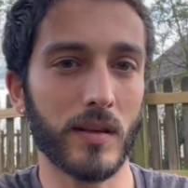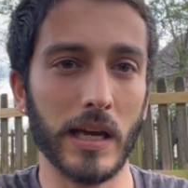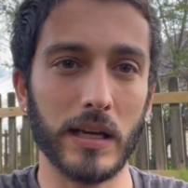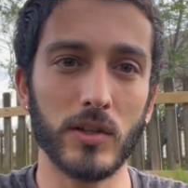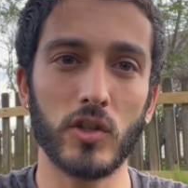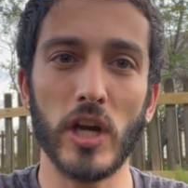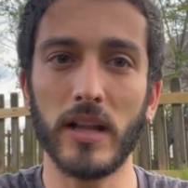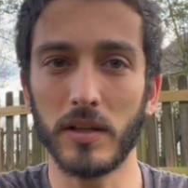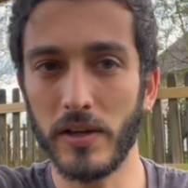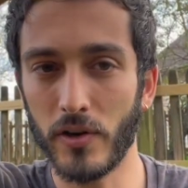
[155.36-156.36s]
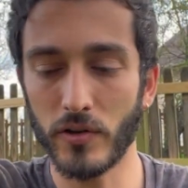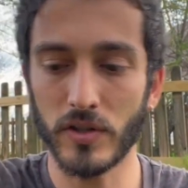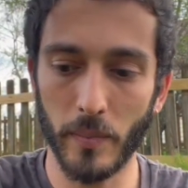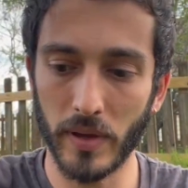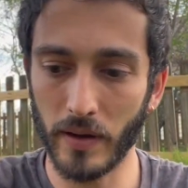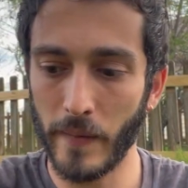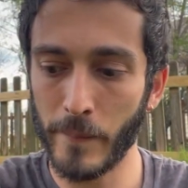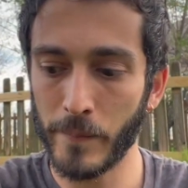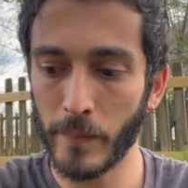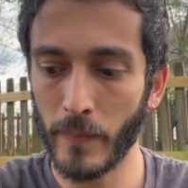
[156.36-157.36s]
like jelly or something.
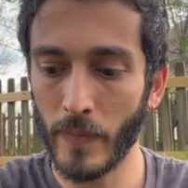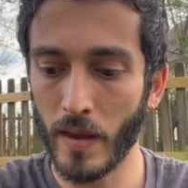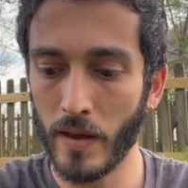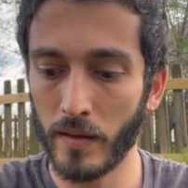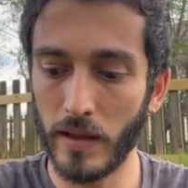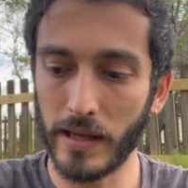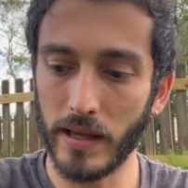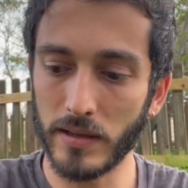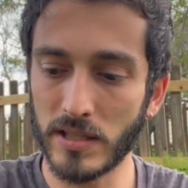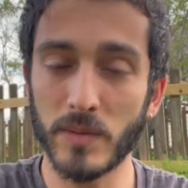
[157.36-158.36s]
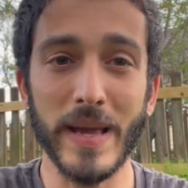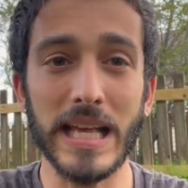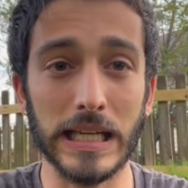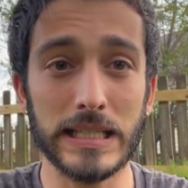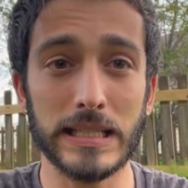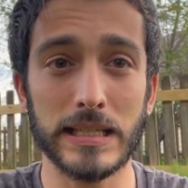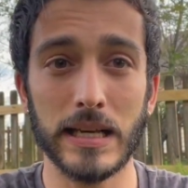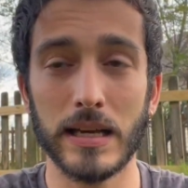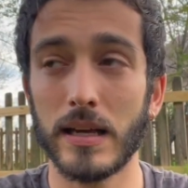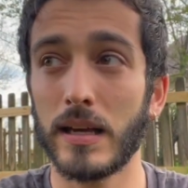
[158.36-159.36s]
Like space
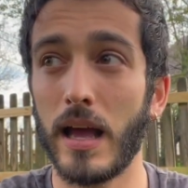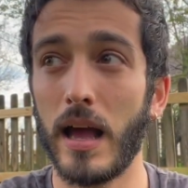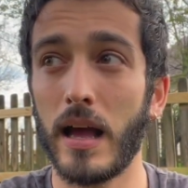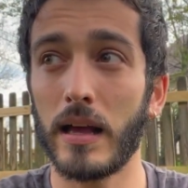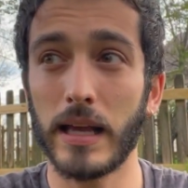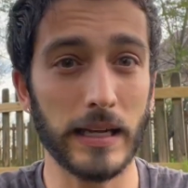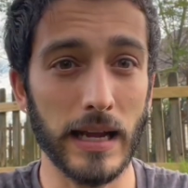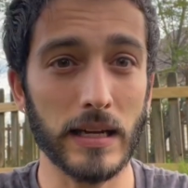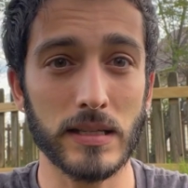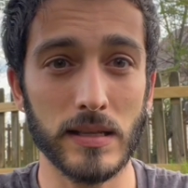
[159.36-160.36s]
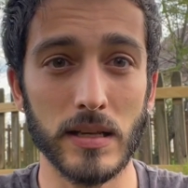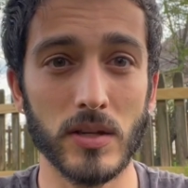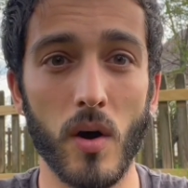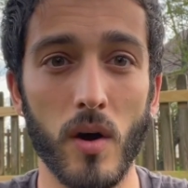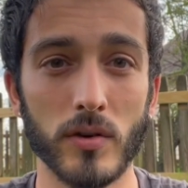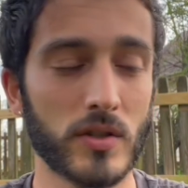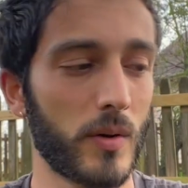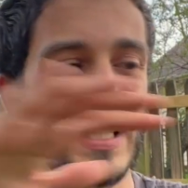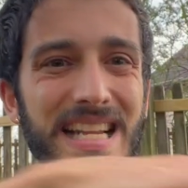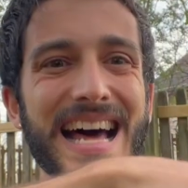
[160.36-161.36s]
connects this all. So
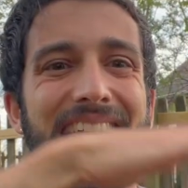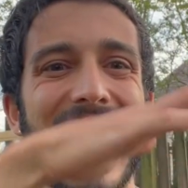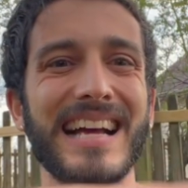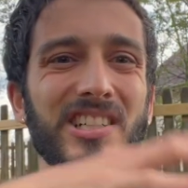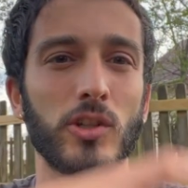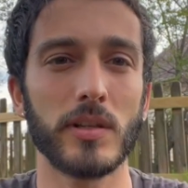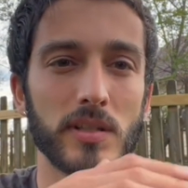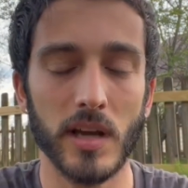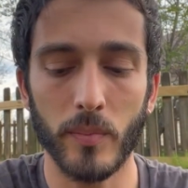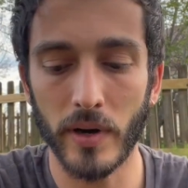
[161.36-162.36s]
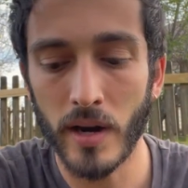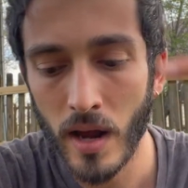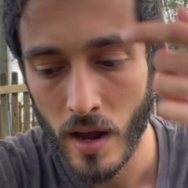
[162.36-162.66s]
it's not actually separate.